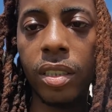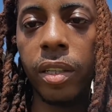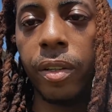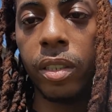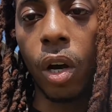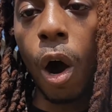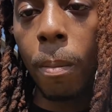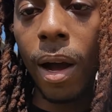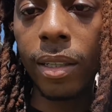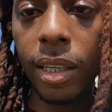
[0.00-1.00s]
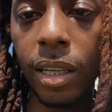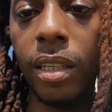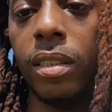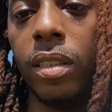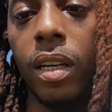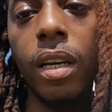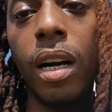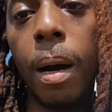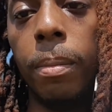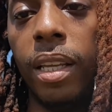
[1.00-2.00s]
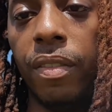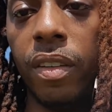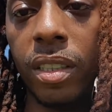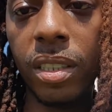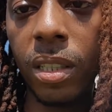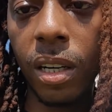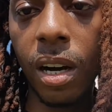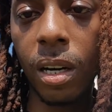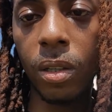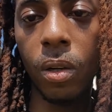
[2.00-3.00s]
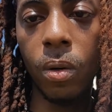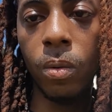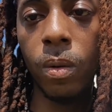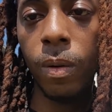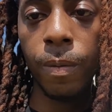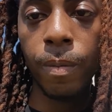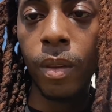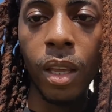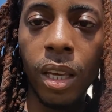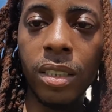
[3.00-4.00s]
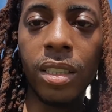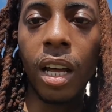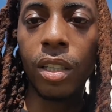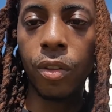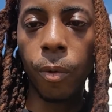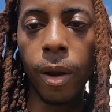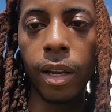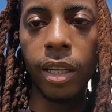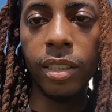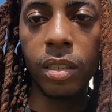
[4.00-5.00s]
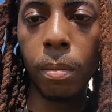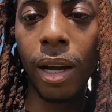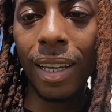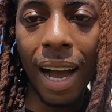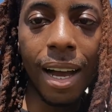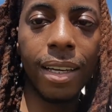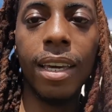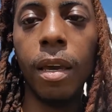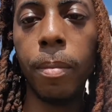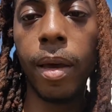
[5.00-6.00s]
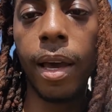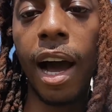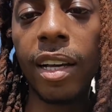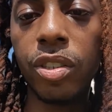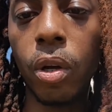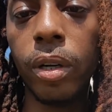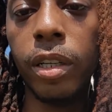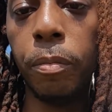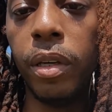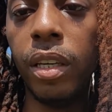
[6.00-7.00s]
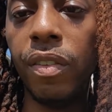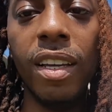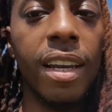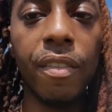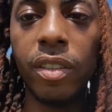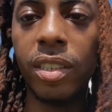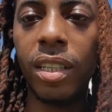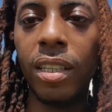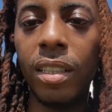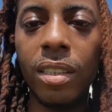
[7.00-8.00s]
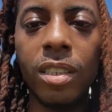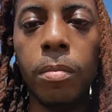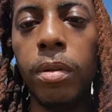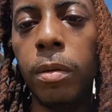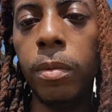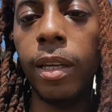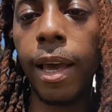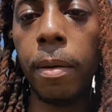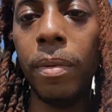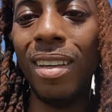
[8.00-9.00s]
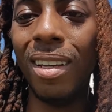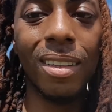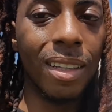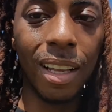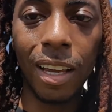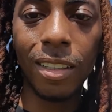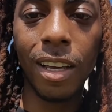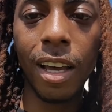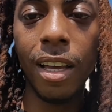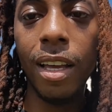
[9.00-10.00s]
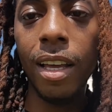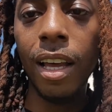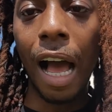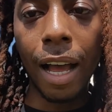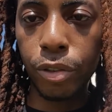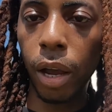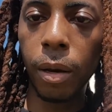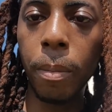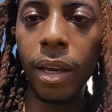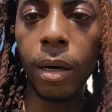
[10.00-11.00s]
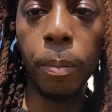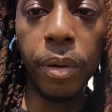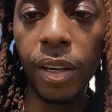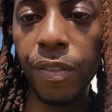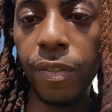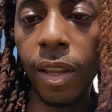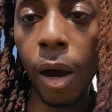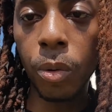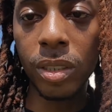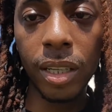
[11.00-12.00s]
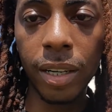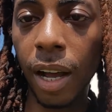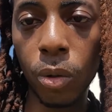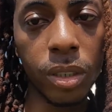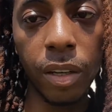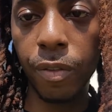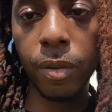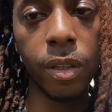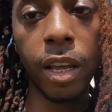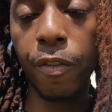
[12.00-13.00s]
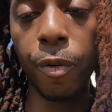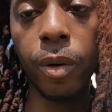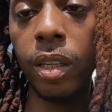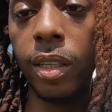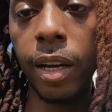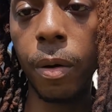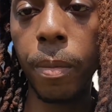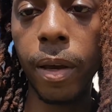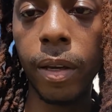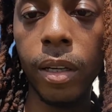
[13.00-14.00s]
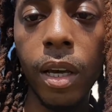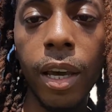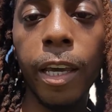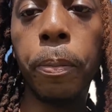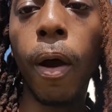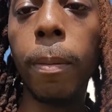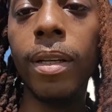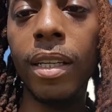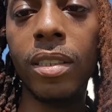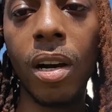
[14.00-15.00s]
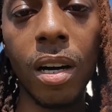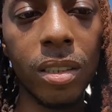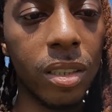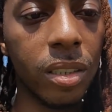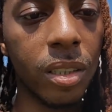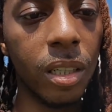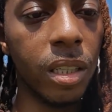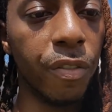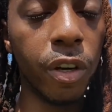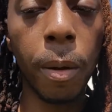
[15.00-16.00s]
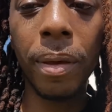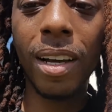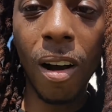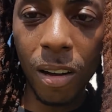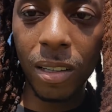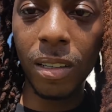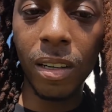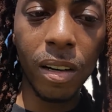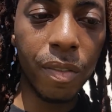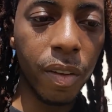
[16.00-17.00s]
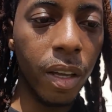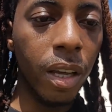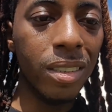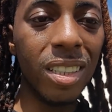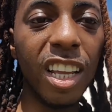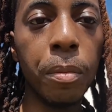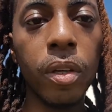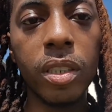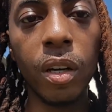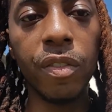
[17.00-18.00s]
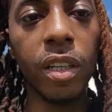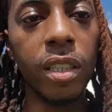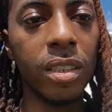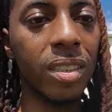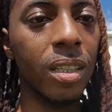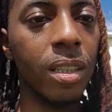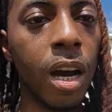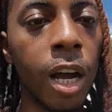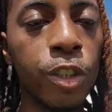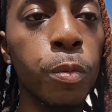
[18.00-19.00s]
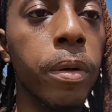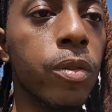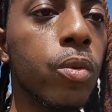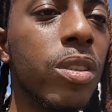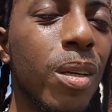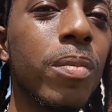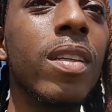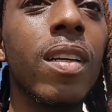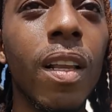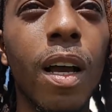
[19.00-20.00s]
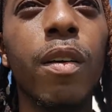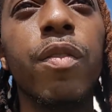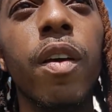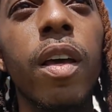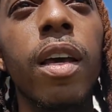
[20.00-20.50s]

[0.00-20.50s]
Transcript: and serious. On my kids, I'm leaving the sun god alone. He's not a threat. He's somebody I came at. I started the beef. He never said nothing subliminally at me, nothing like that. I tried to make a beef that was there that was never never really there, man. He probably is conscious because if you're gonna be cocky enough to name yourself the sun god, you've been through something in life